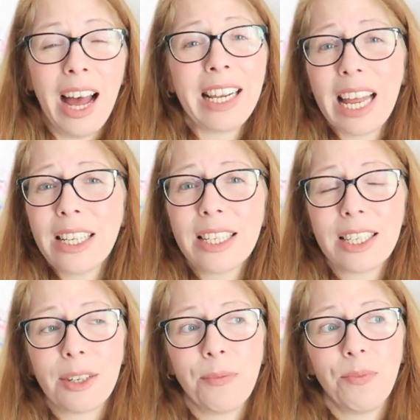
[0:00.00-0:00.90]

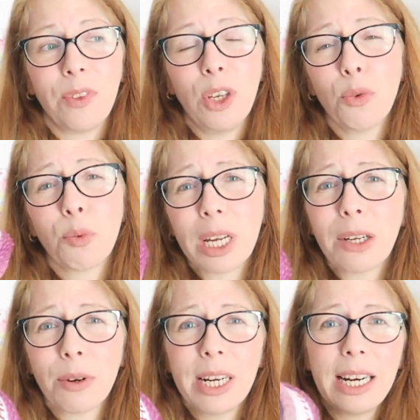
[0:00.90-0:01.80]
unless you
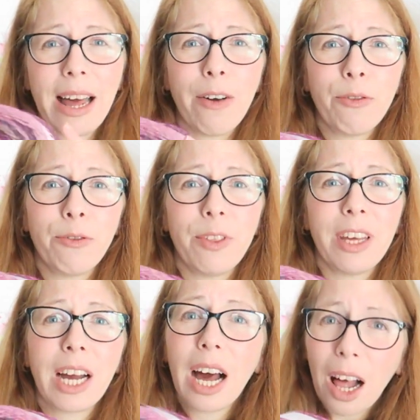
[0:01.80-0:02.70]
really, really love
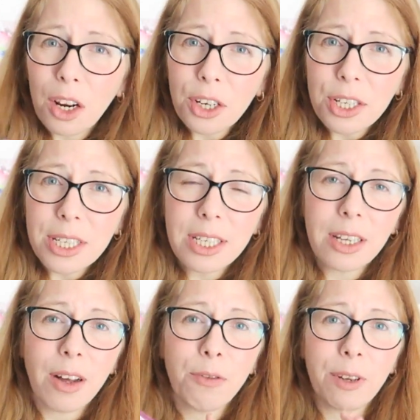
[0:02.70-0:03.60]
the
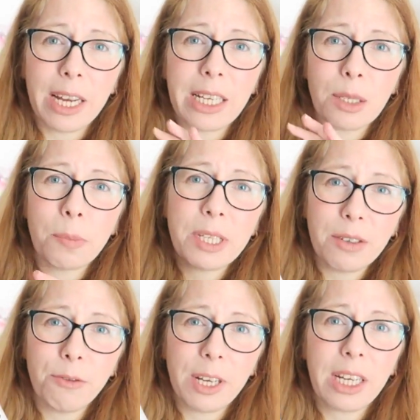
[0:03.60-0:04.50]
colors of like a
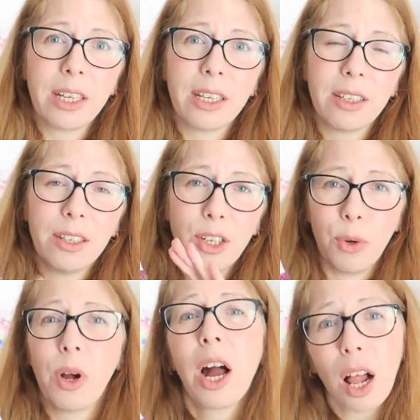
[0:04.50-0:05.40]
specific, you
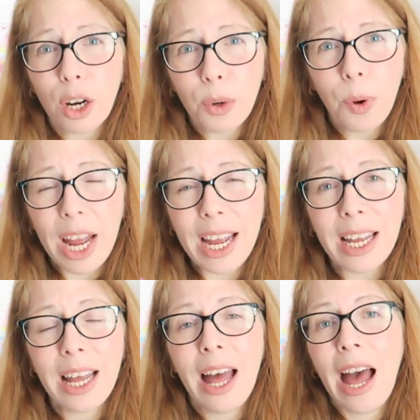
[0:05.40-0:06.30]
know,
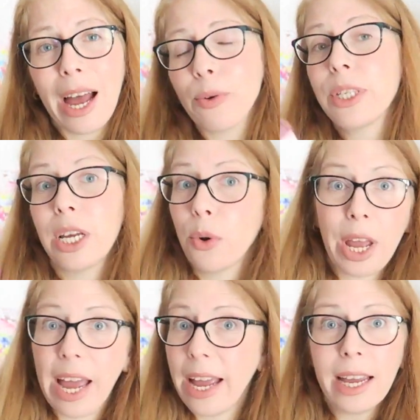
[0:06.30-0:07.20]
colorway, I would say,
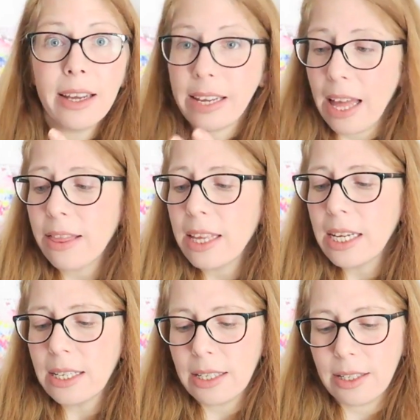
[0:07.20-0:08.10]
okay, get
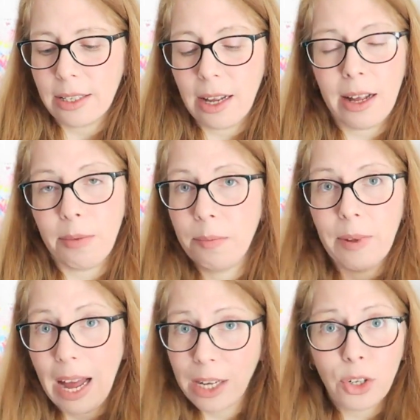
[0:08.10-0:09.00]
this. I
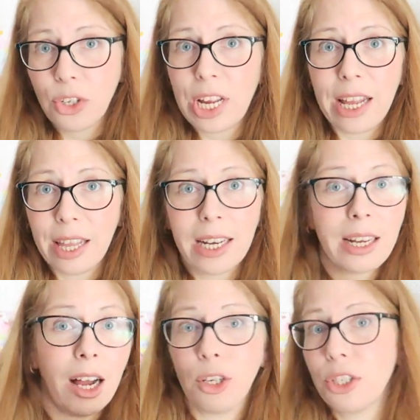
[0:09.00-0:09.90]
understand
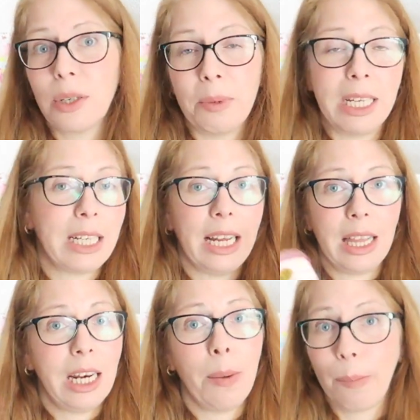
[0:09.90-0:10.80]
that color to me is
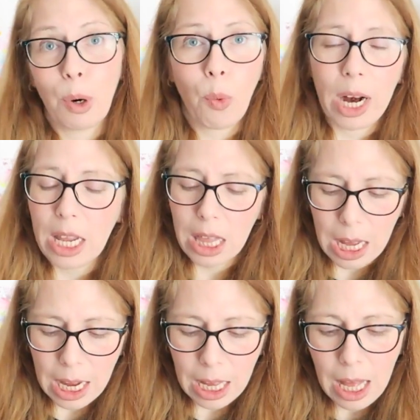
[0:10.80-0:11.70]
like the number one
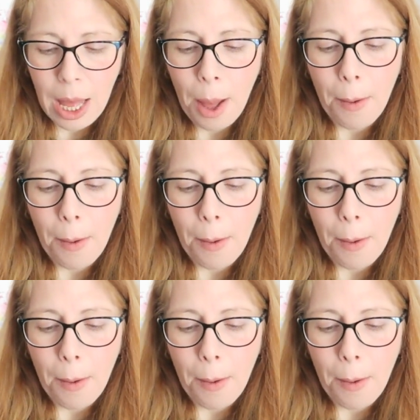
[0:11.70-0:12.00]
thing,